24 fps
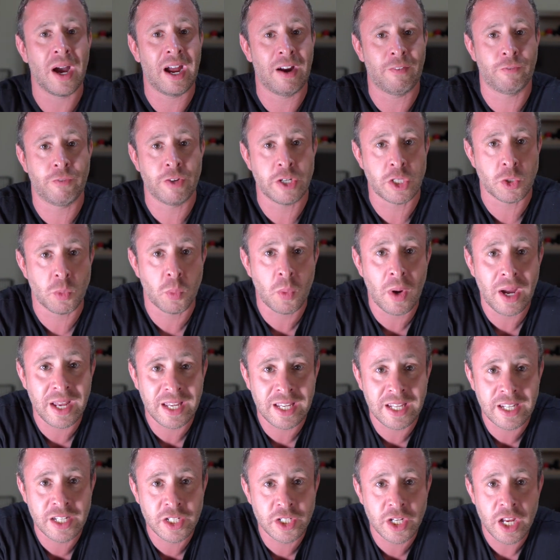average
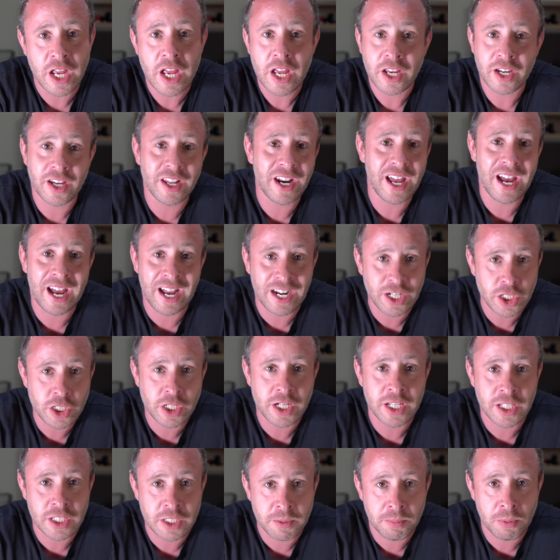wage can
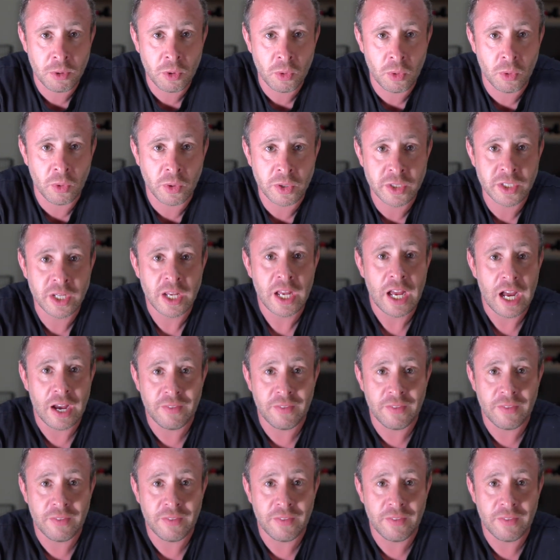actually support,